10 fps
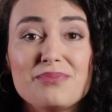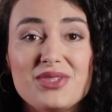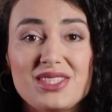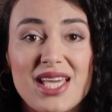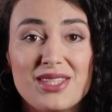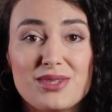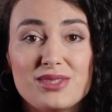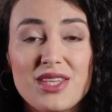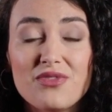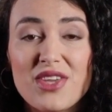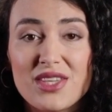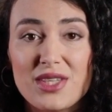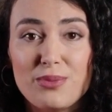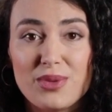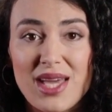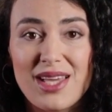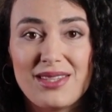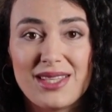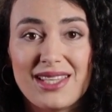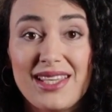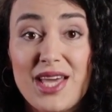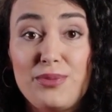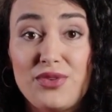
The time you save writing a plan can help